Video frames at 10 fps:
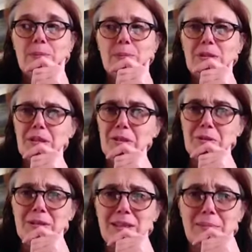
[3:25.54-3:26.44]
It was a
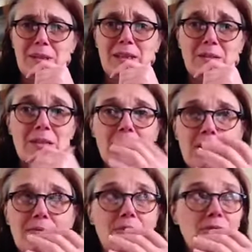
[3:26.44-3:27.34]
long time ago, and a
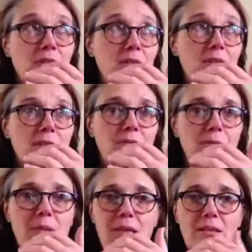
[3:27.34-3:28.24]
different
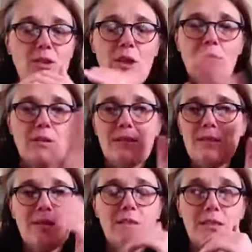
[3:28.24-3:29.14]
me,
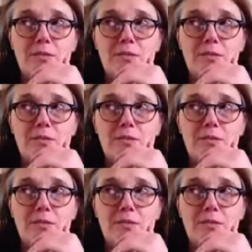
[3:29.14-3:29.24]
totally.